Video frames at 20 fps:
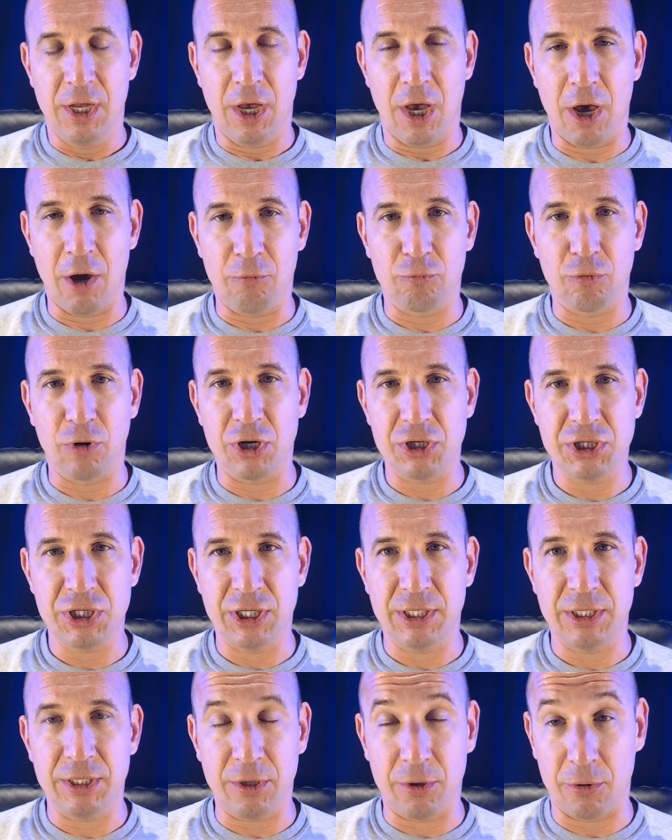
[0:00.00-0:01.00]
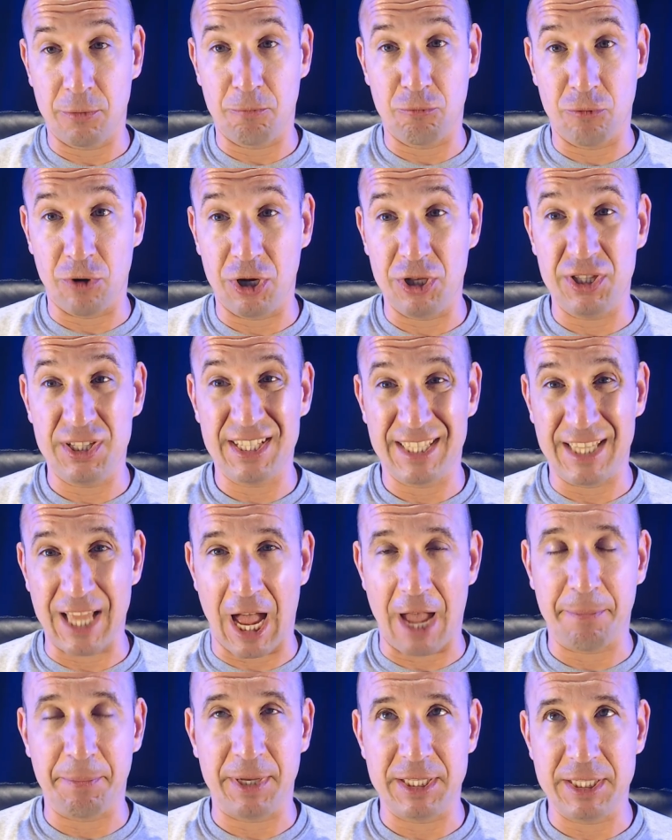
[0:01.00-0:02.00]
rushing or
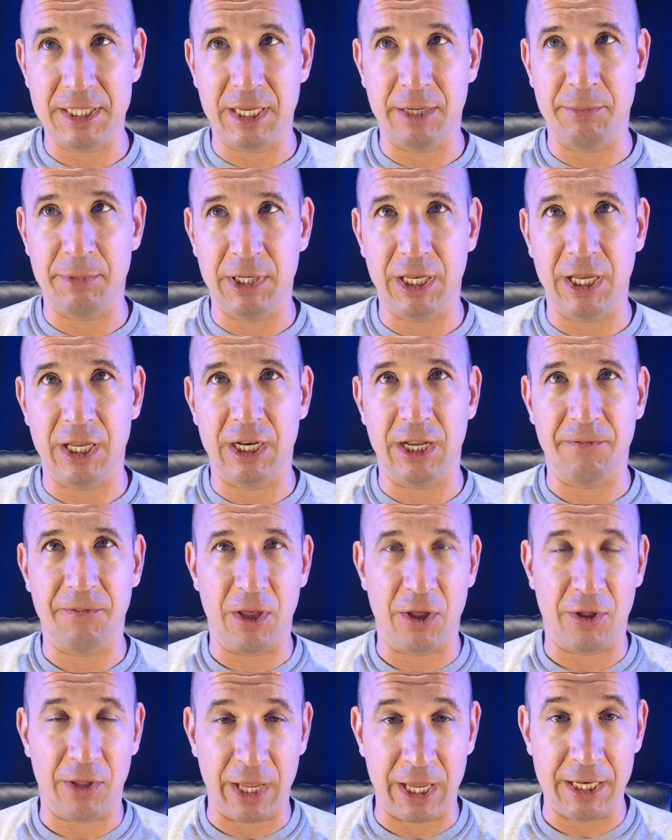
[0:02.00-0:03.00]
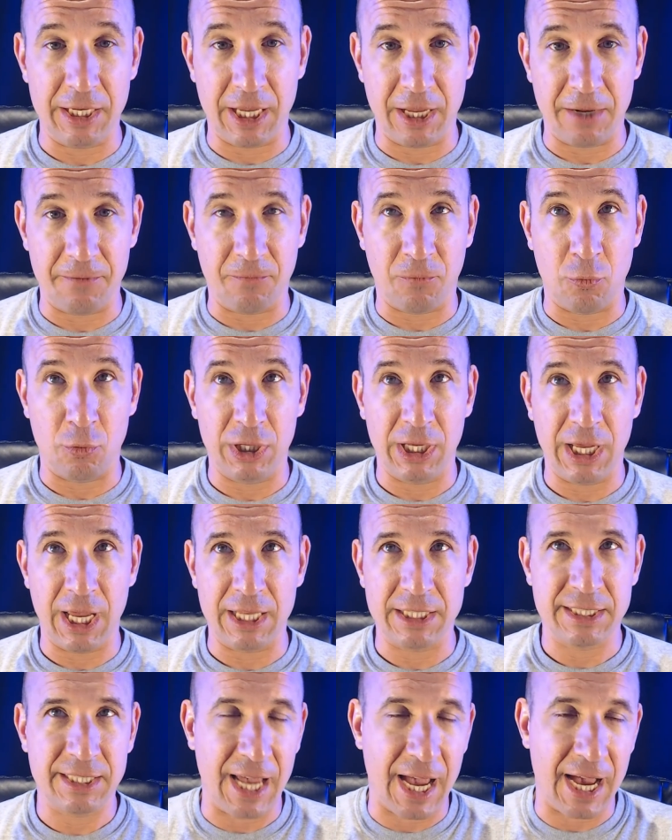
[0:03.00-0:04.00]
run-stopping team in the NFL and get
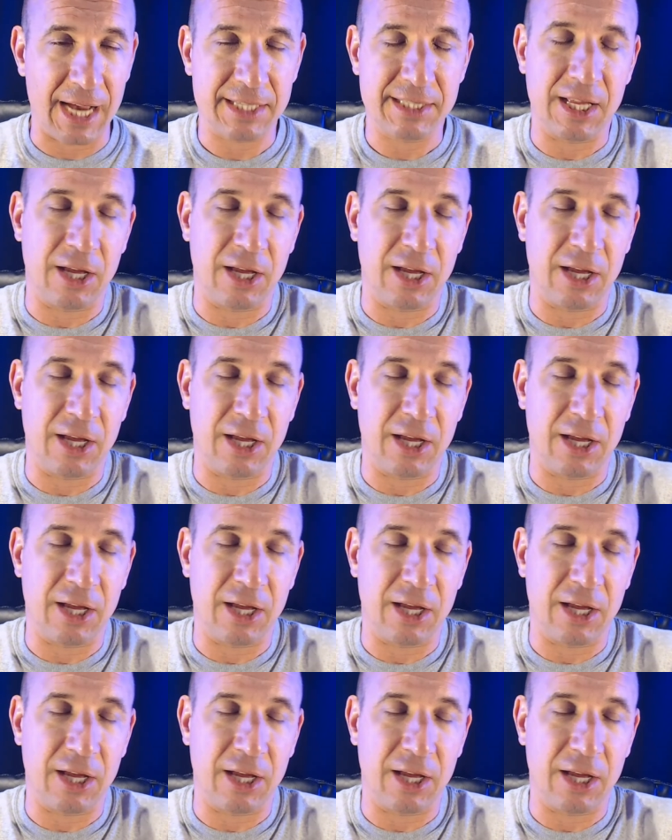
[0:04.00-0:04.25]
48 sacks.